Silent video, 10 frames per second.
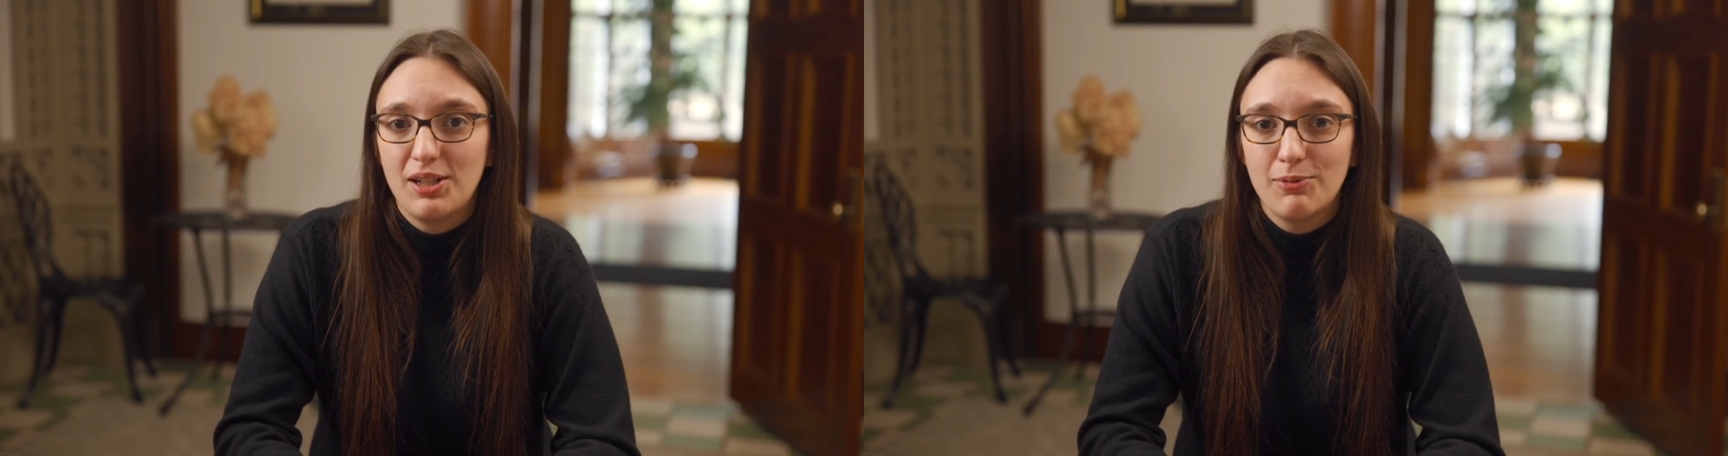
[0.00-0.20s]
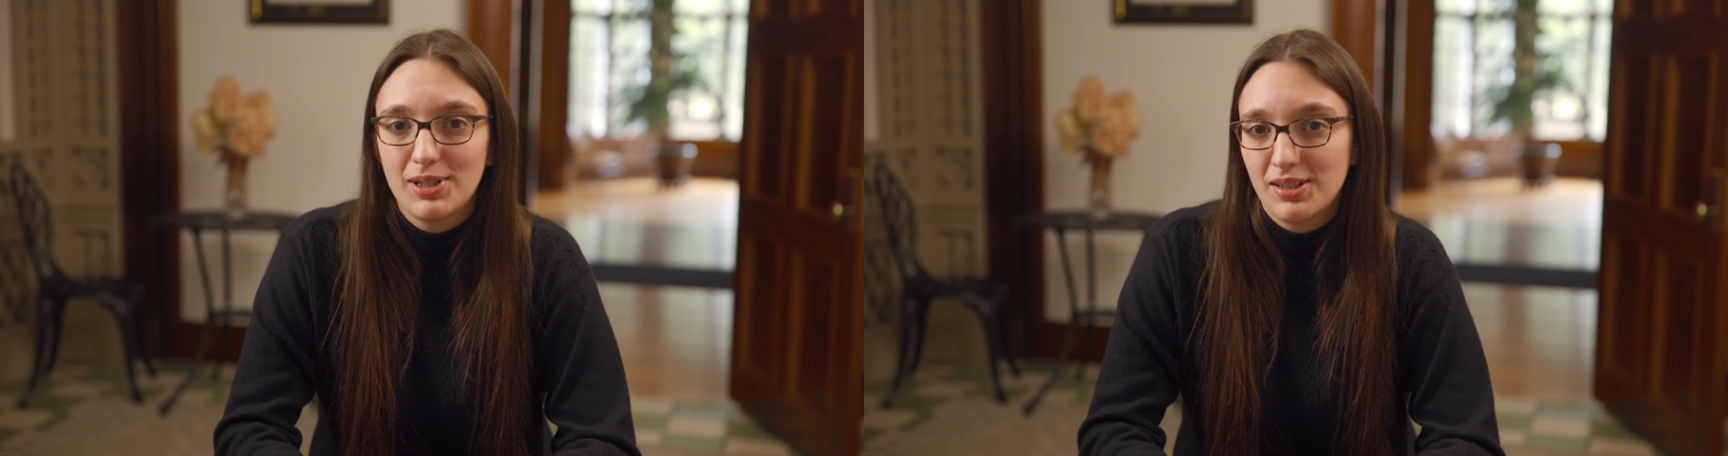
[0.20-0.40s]

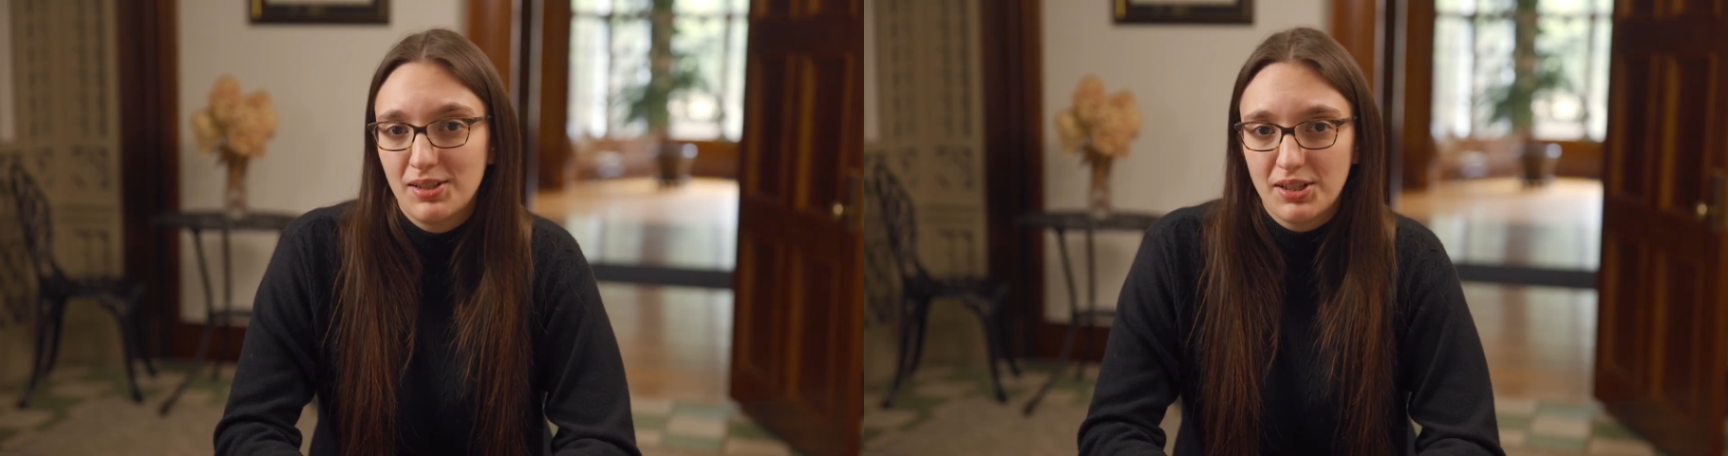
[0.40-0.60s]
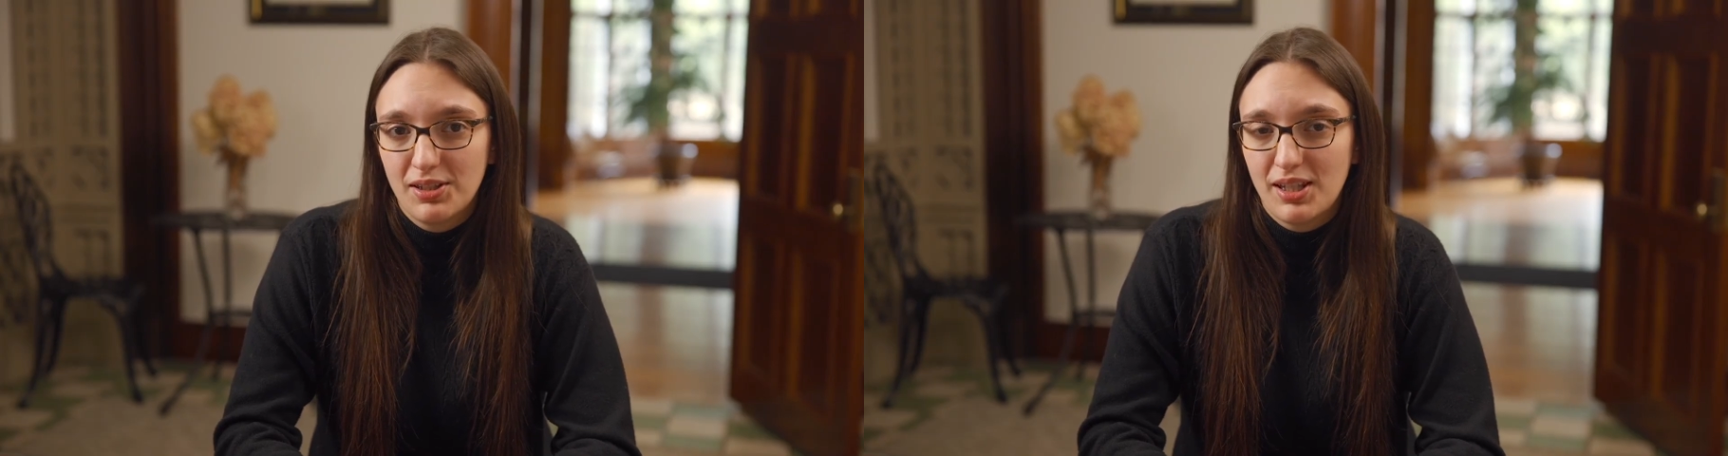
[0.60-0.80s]
it wasn't
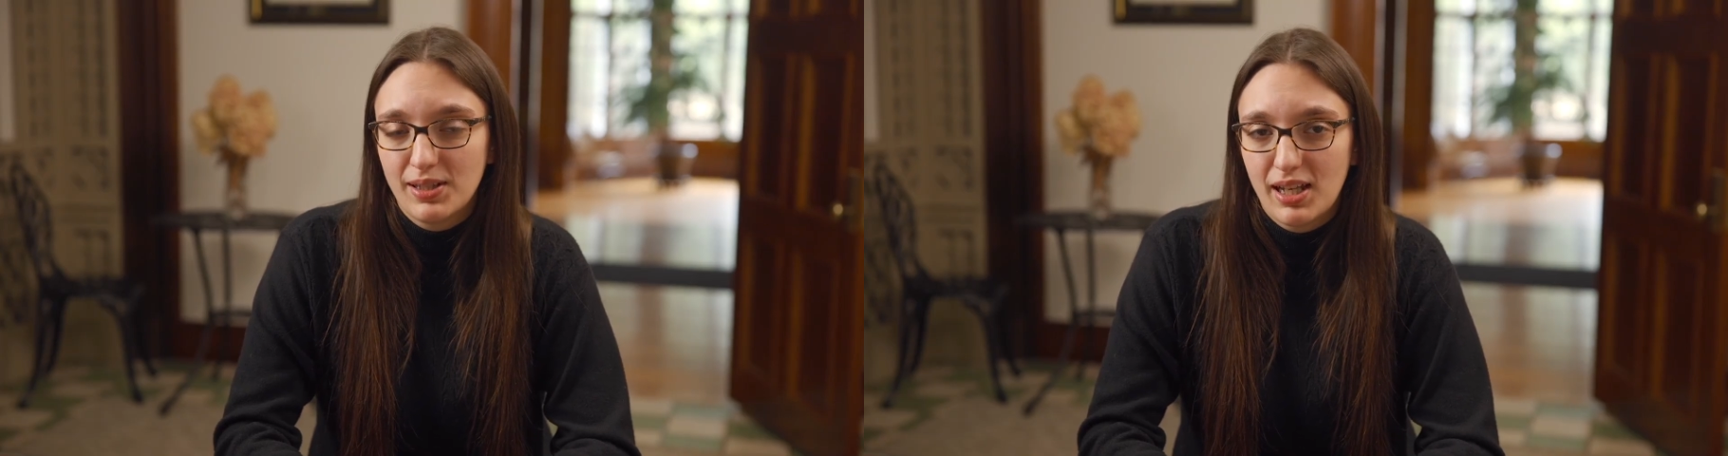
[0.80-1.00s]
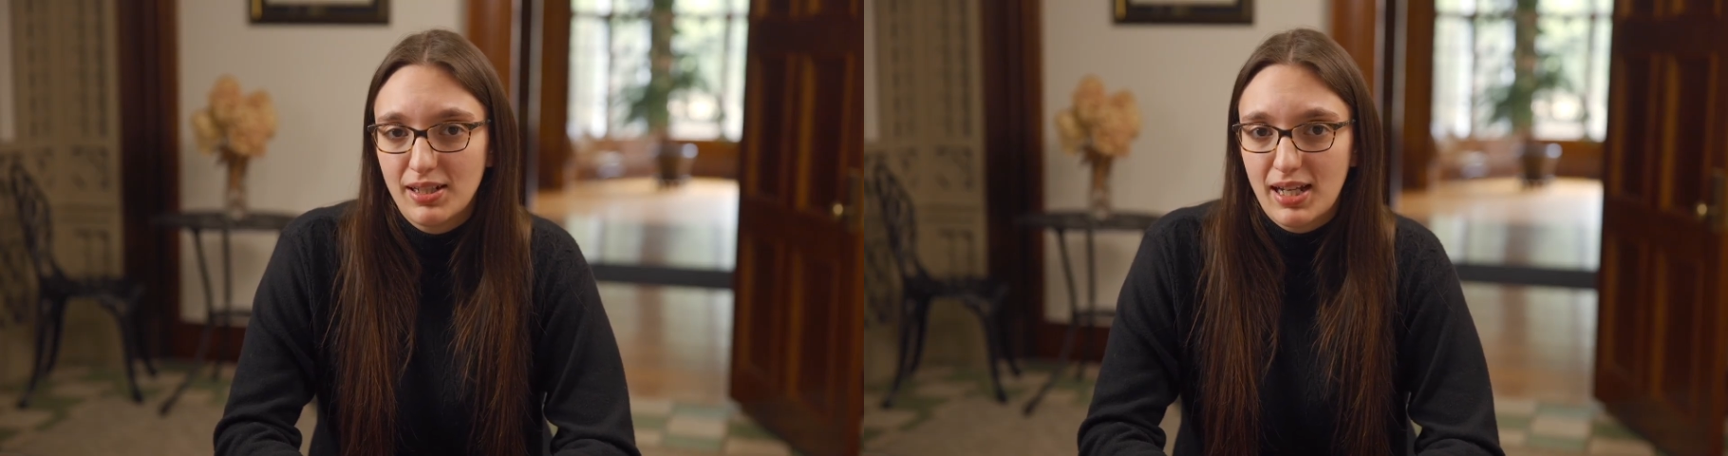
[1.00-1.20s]
until they
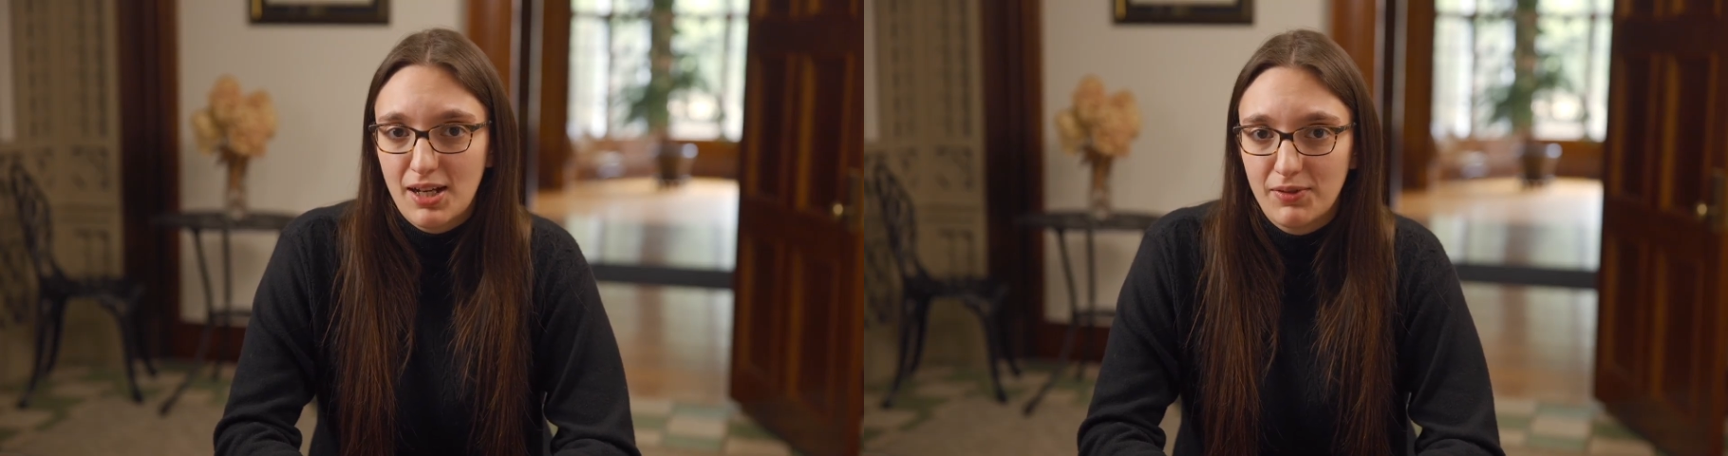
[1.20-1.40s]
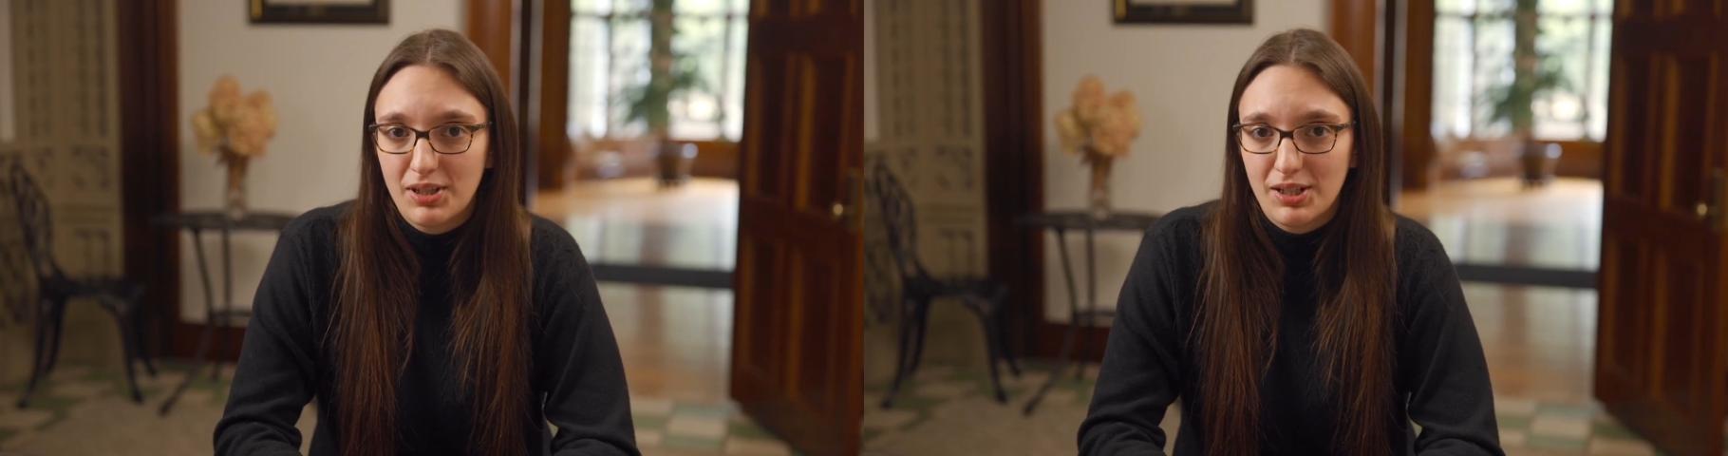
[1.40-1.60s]
sat down with